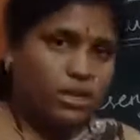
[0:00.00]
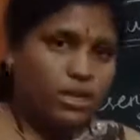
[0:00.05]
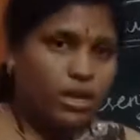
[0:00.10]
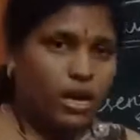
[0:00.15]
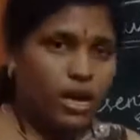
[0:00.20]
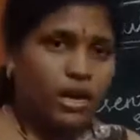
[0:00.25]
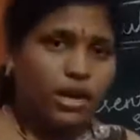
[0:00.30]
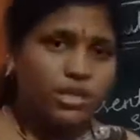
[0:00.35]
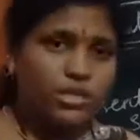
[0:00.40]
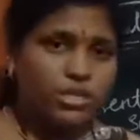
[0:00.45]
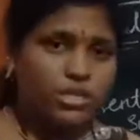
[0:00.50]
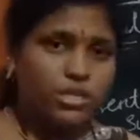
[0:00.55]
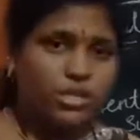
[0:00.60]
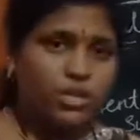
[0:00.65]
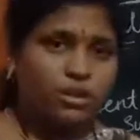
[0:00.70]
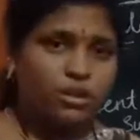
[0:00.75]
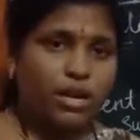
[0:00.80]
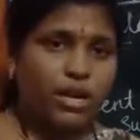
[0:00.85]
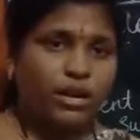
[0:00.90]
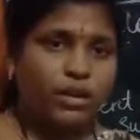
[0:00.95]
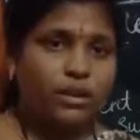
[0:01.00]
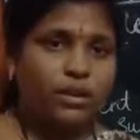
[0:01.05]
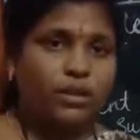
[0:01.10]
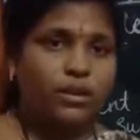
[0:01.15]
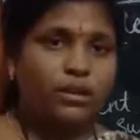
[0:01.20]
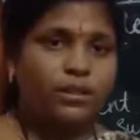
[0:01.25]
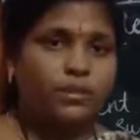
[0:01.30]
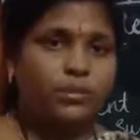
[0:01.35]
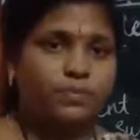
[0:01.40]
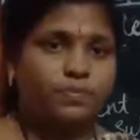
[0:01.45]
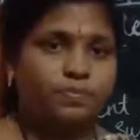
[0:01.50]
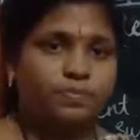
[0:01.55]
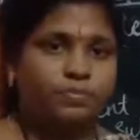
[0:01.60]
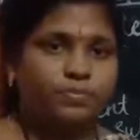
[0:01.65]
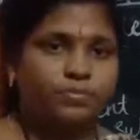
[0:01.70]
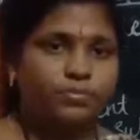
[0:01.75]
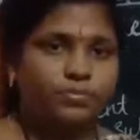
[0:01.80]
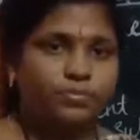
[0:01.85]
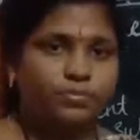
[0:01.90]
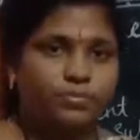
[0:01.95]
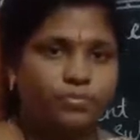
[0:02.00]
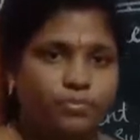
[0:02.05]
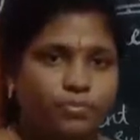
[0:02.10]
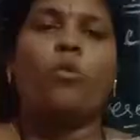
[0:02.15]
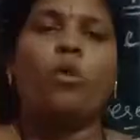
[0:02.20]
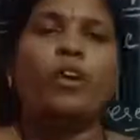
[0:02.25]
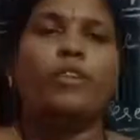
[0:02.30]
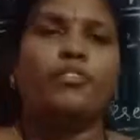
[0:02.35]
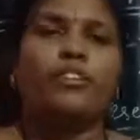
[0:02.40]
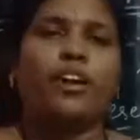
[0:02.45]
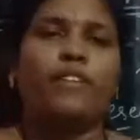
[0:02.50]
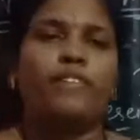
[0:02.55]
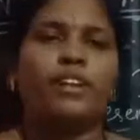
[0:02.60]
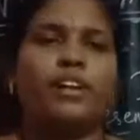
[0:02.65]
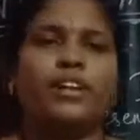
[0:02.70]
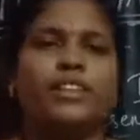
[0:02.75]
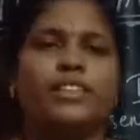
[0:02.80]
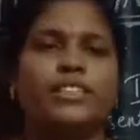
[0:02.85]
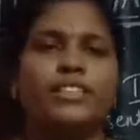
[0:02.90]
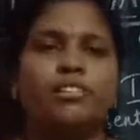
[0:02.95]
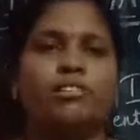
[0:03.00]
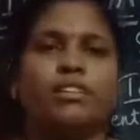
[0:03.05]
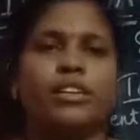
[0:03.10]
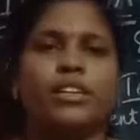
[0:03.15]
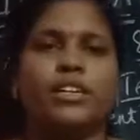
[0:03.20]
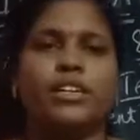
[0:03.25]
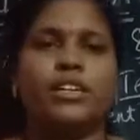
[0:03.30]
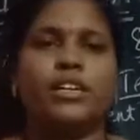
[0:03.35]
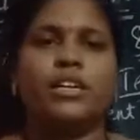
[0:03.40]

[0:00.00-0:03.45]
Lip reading: Understood children? What we have learned children?